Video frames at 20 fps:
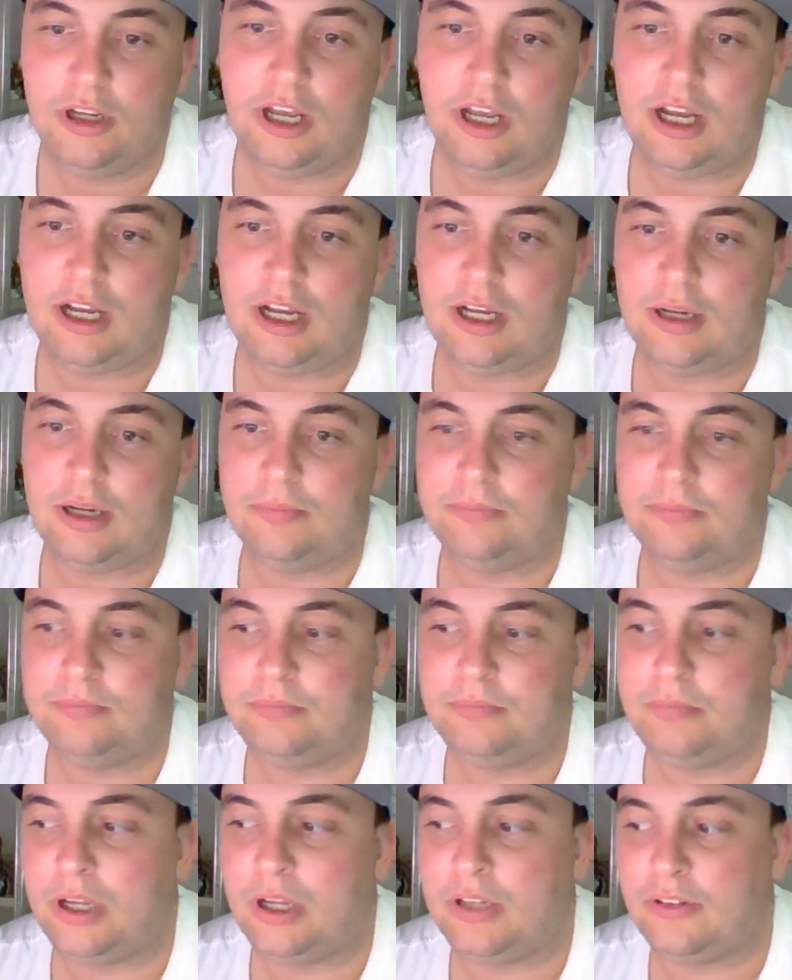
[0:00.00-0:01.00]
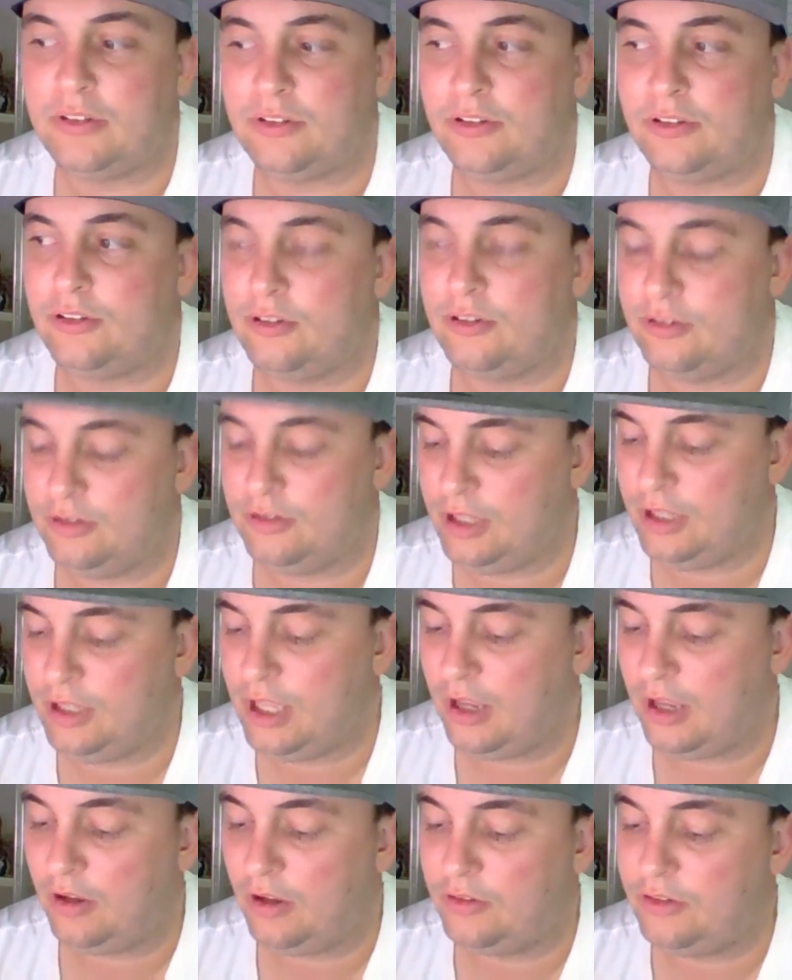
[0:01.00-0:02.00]
But
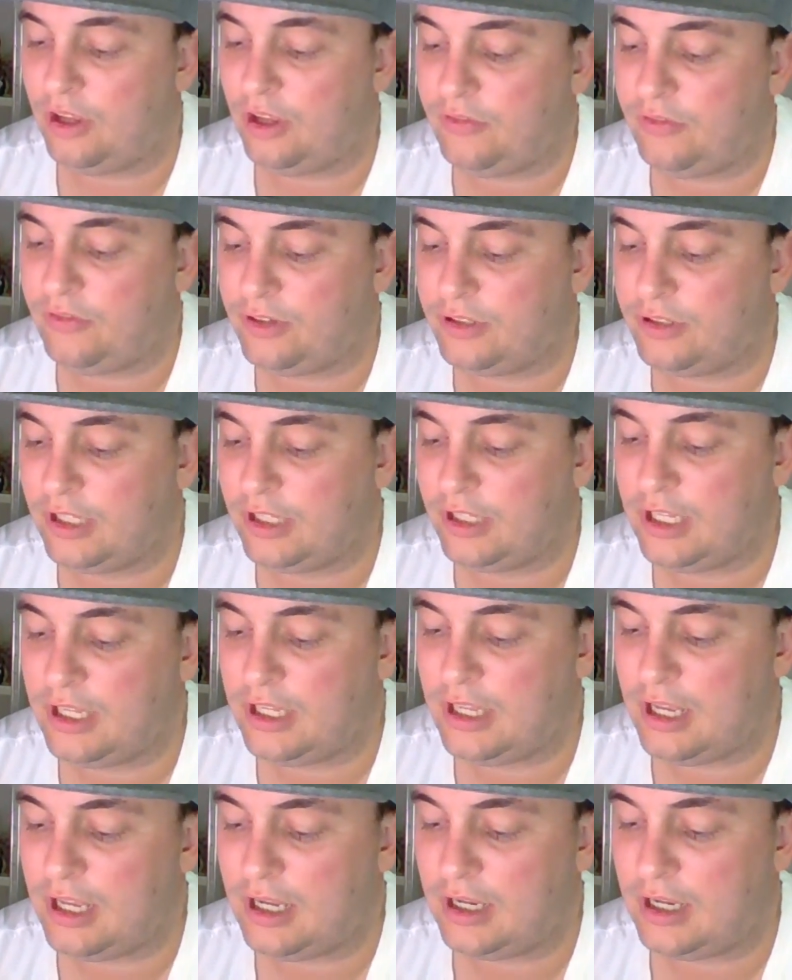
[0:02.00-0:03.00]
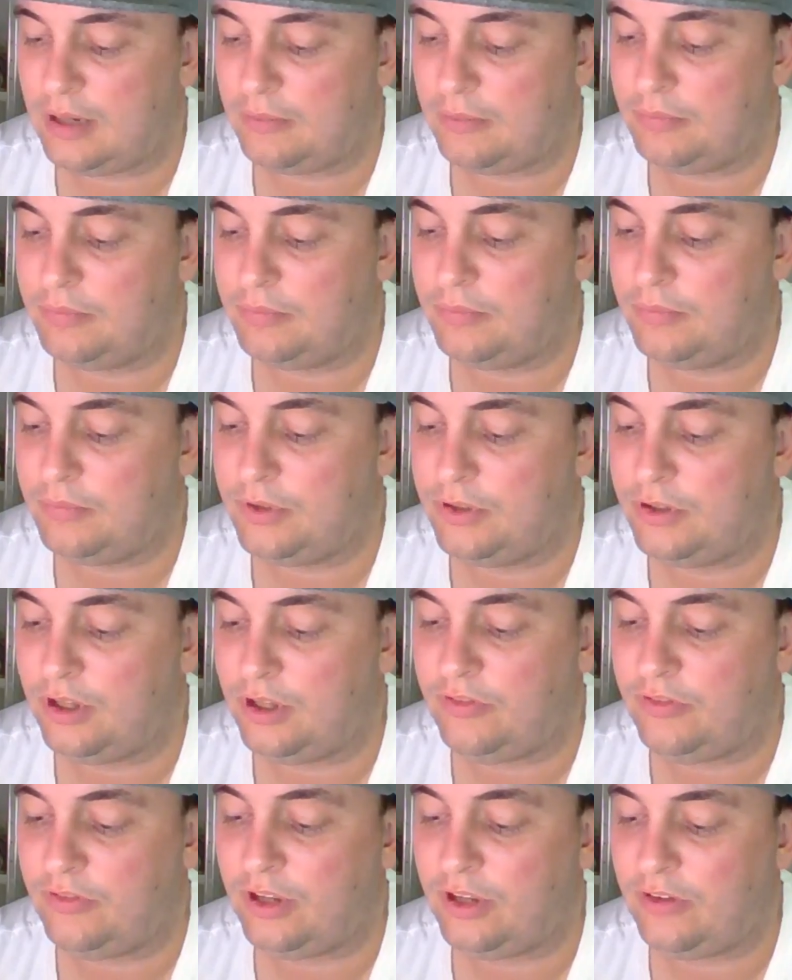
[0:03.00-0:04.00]
yeah, definitely
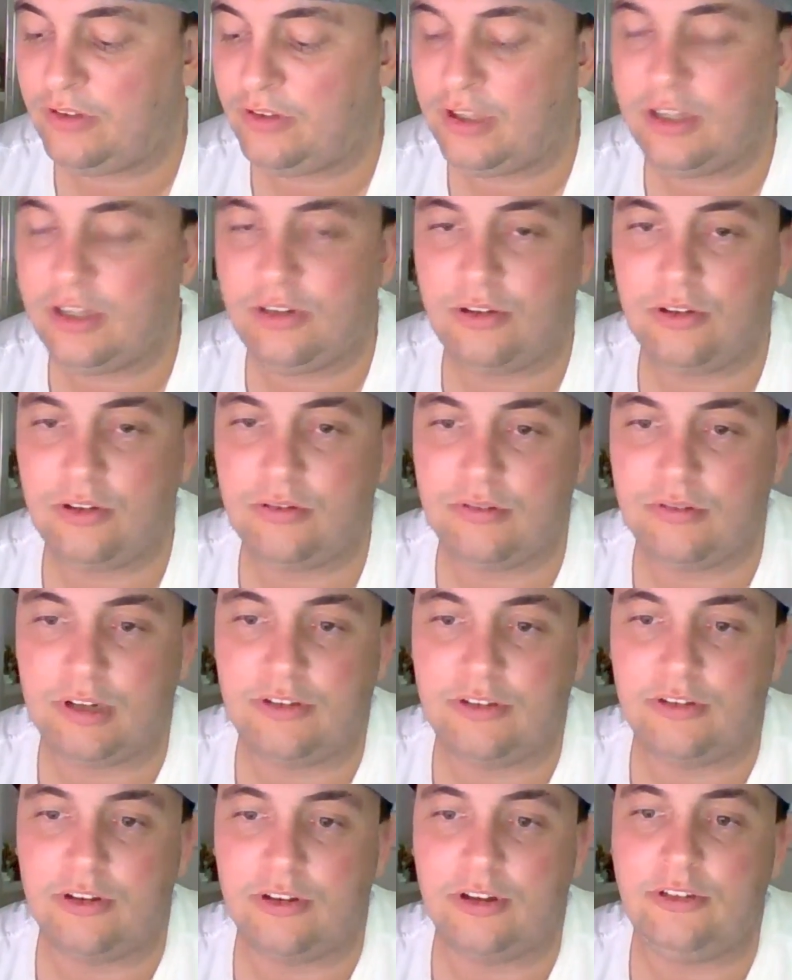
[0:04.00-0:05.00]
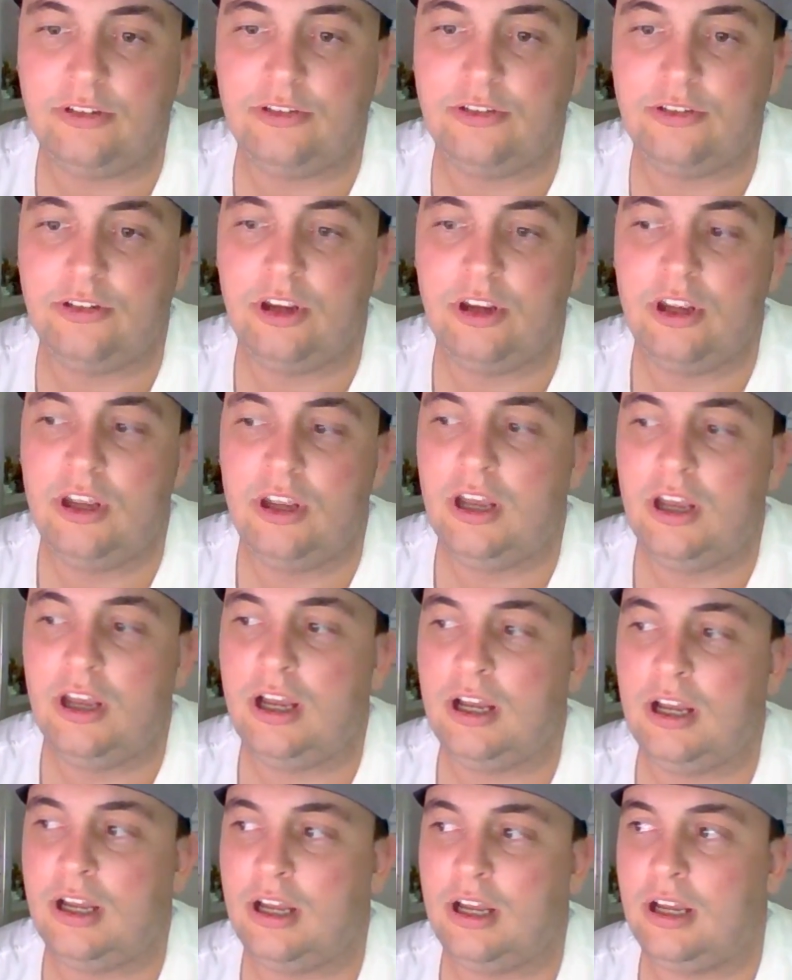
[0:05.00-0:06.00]
definitely do your research,
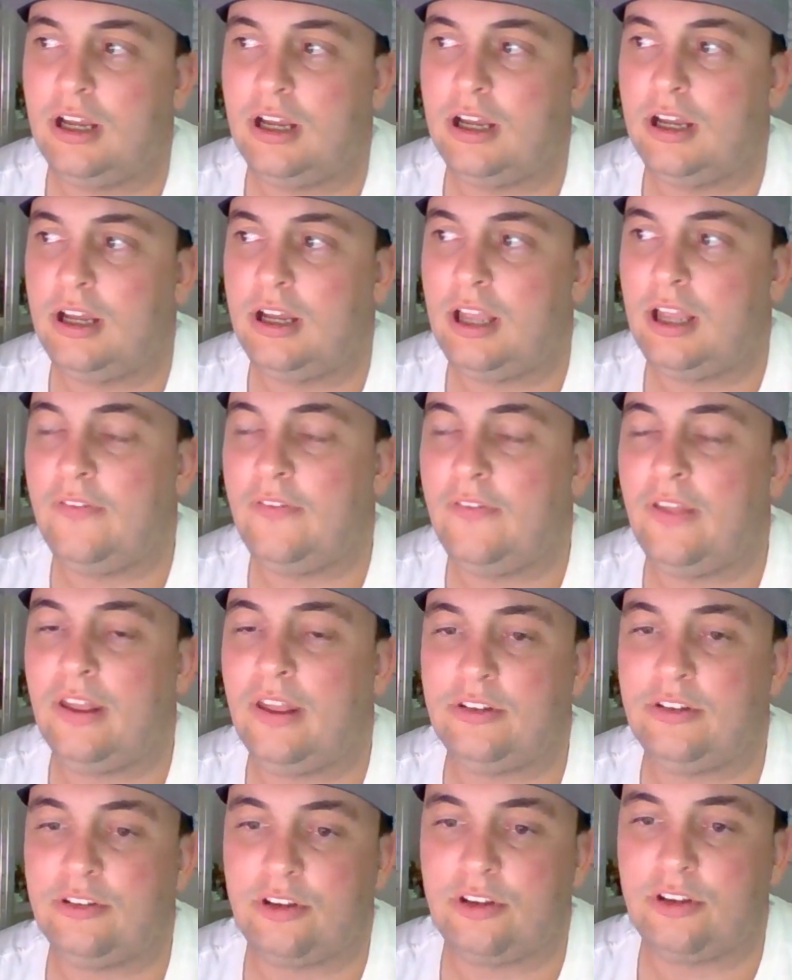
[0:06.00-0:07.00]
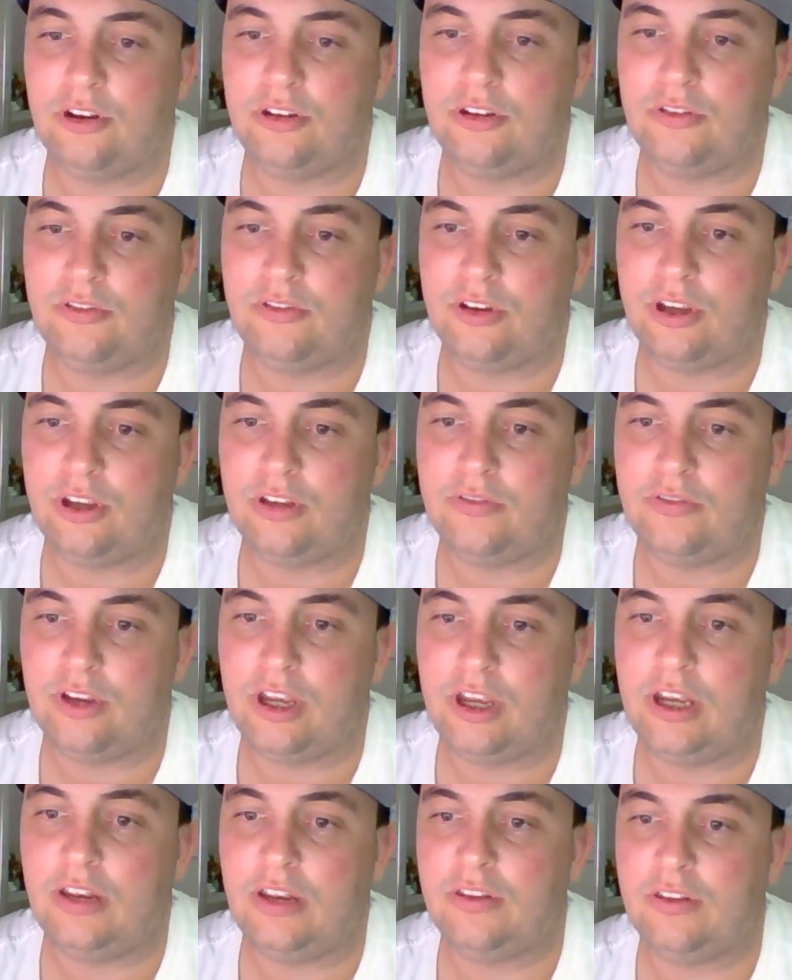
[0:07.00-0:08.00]
and that just goes for
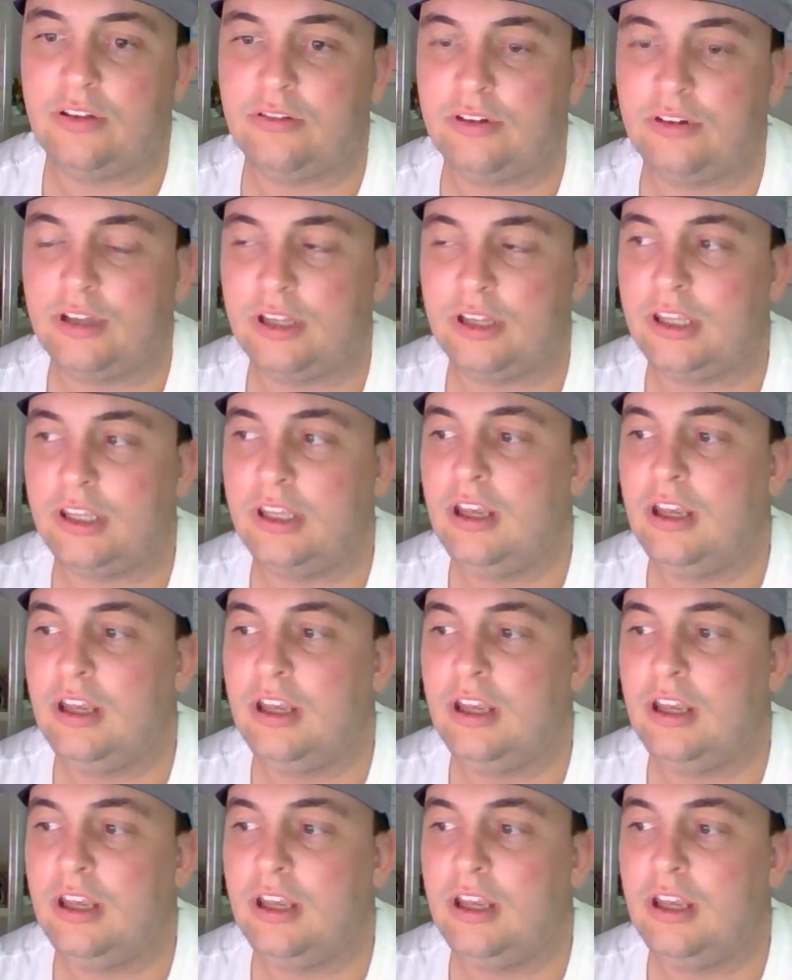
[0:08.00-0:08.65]
anything really.